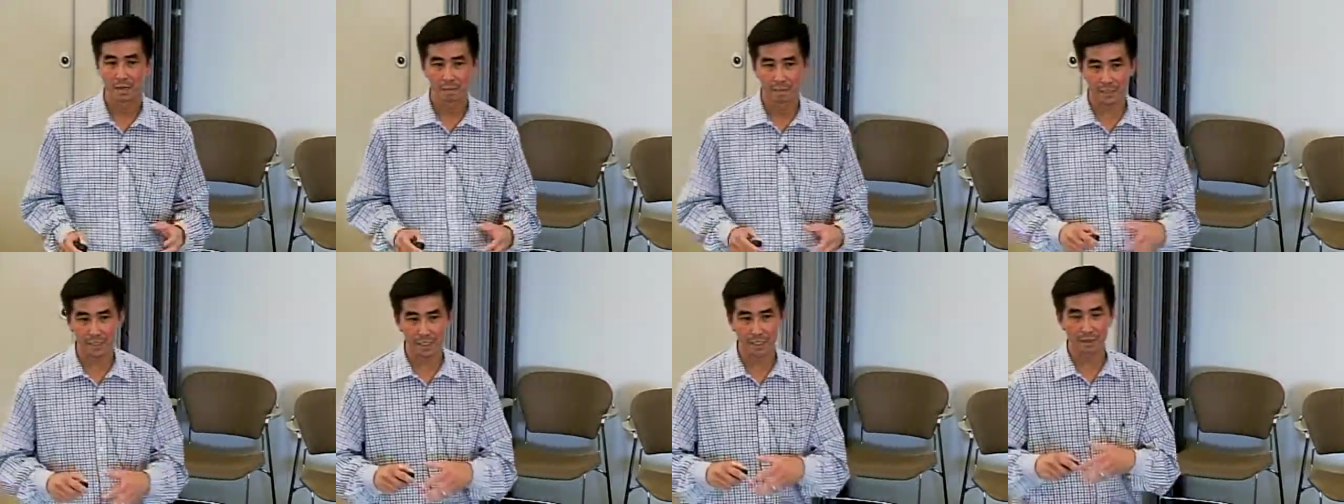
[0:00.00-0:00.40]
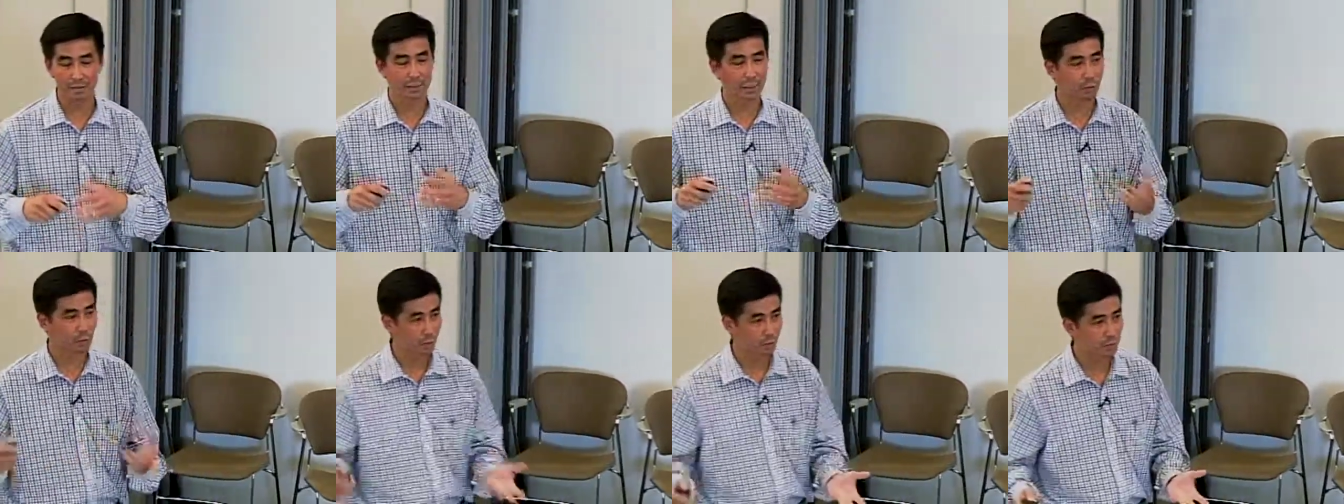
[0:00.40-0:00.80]
but then
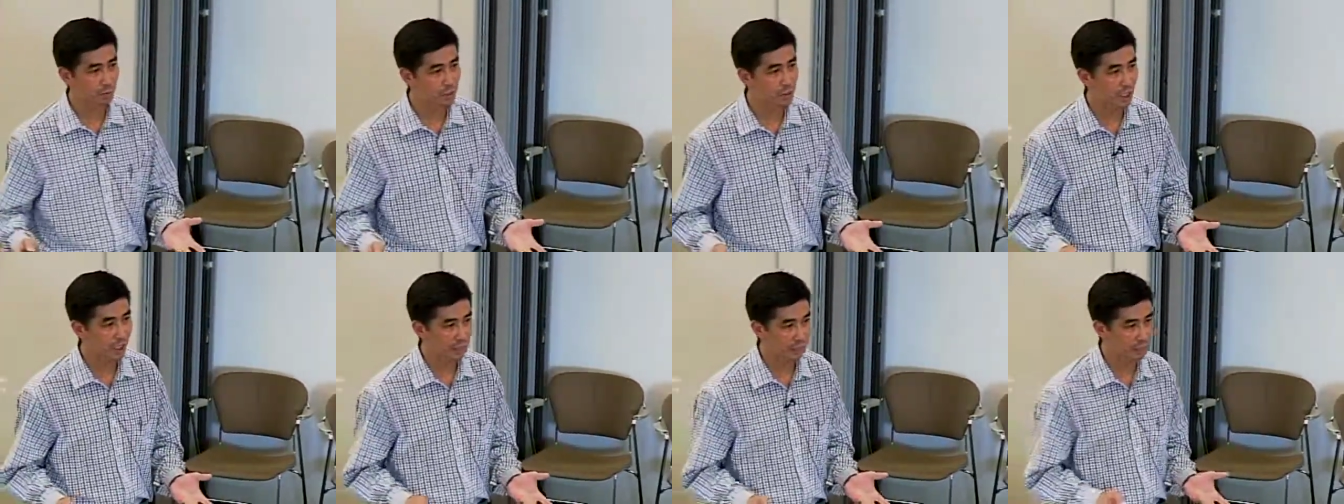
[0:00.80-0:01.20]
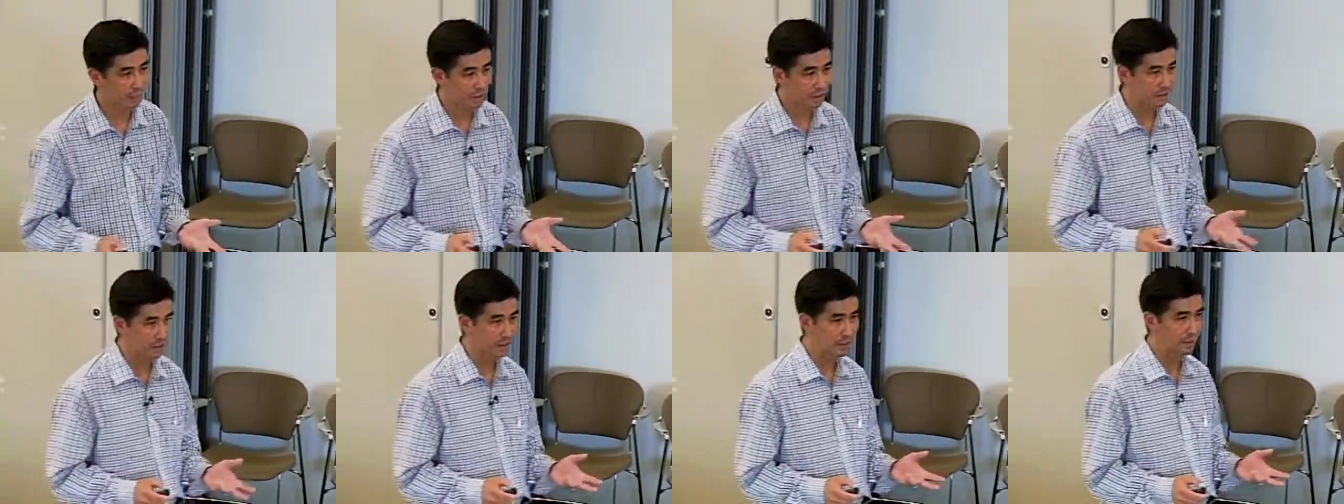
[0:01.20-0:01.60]
you know, we, we talked
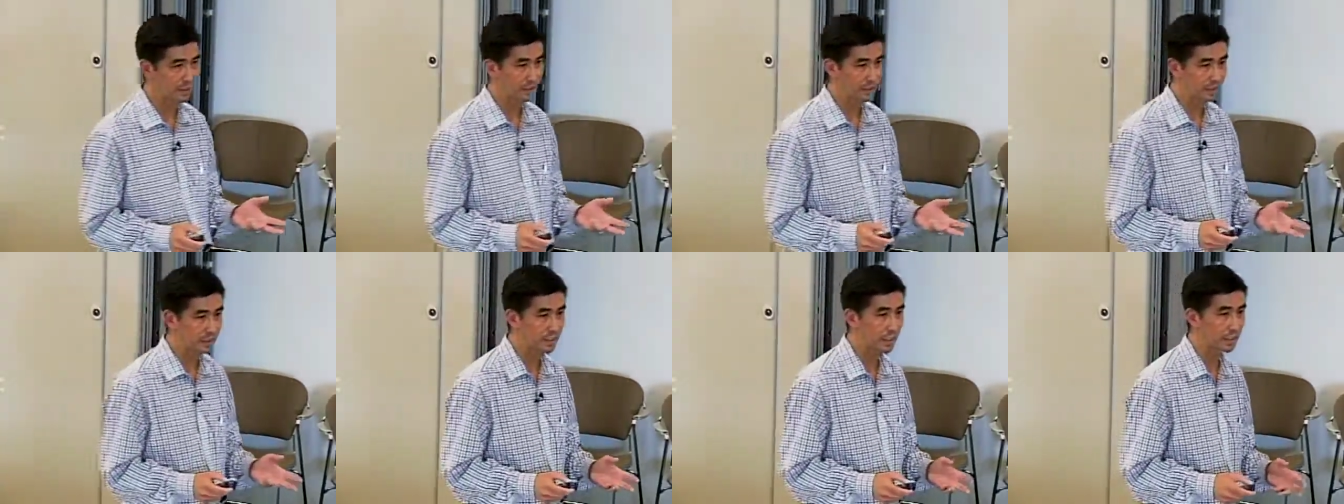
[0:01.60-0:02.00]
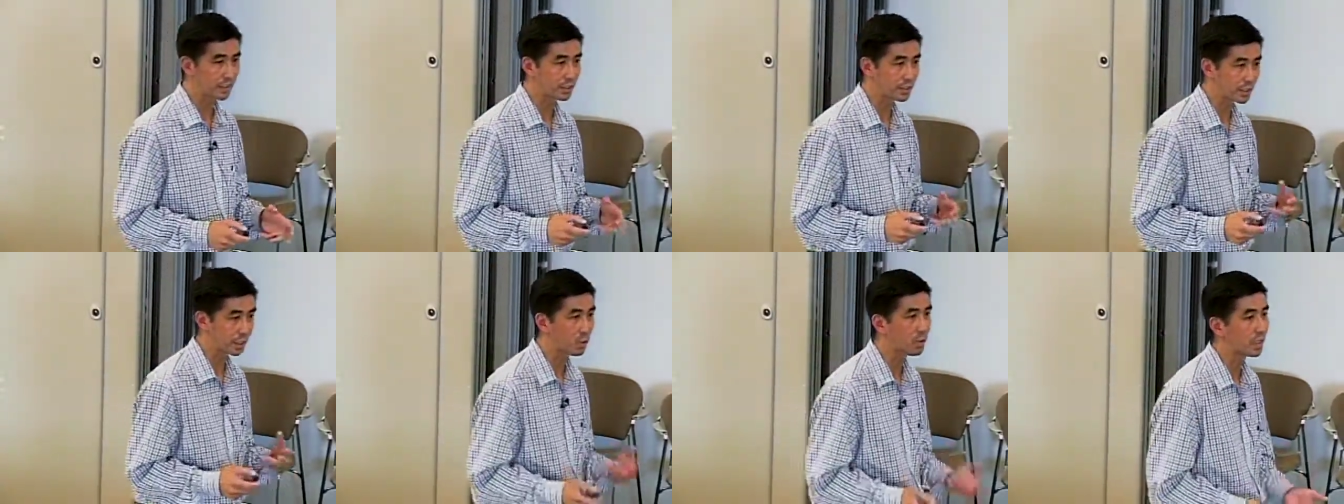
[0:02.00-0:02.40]
about all these, these
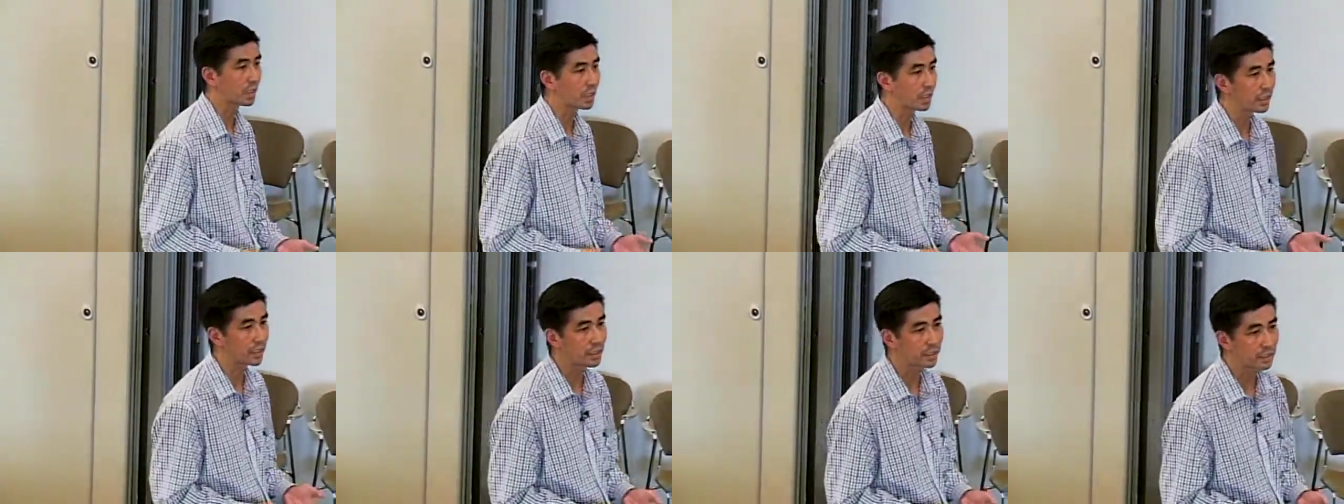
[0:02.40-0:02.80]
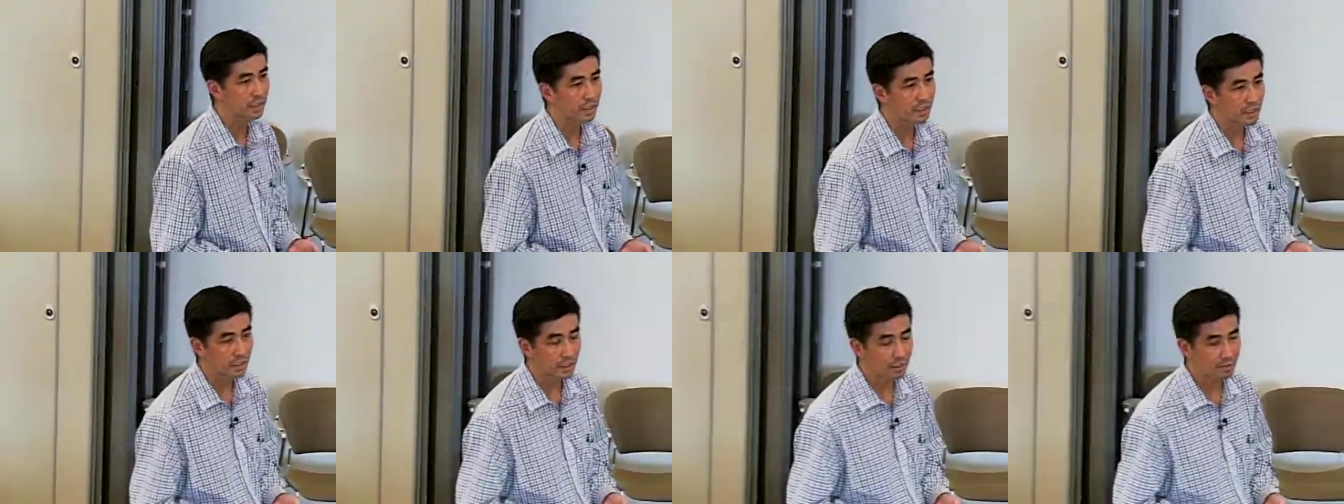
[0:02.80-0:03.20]
other sequelae
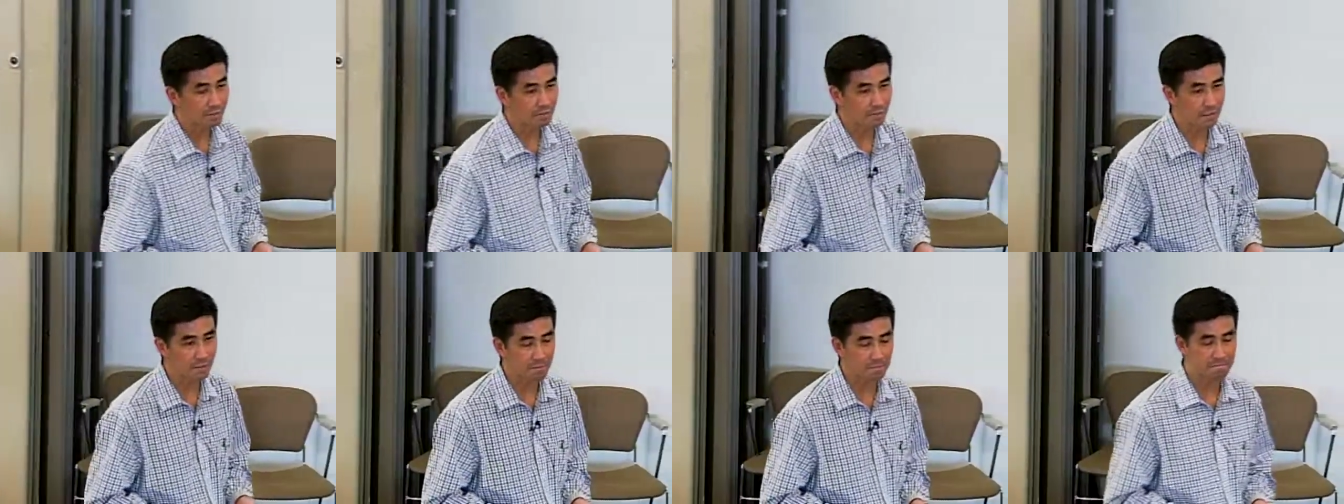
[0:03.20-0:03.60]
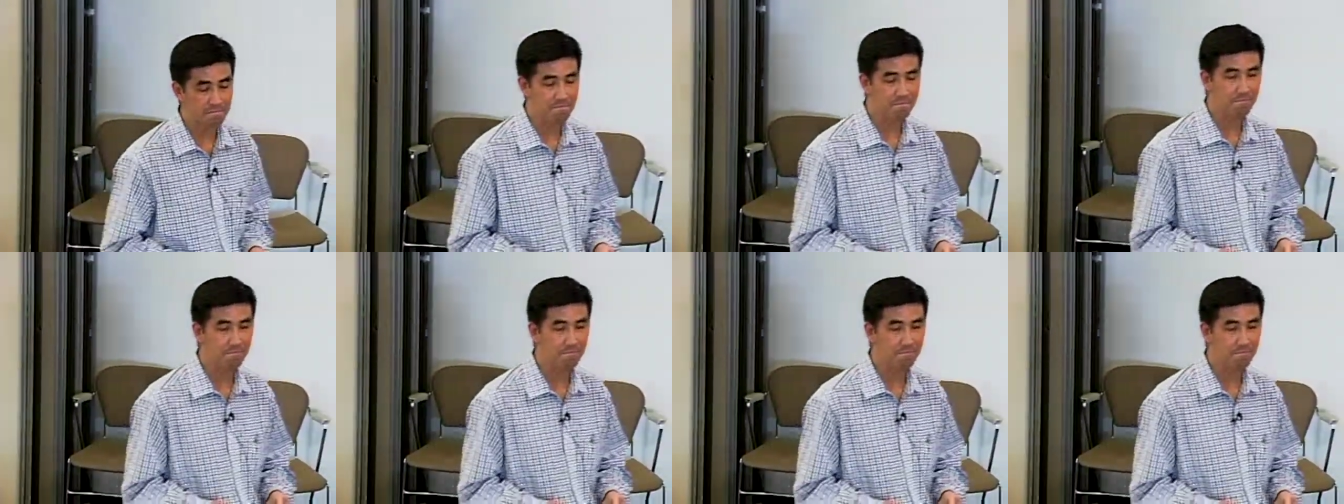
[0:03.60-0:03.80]
of, um,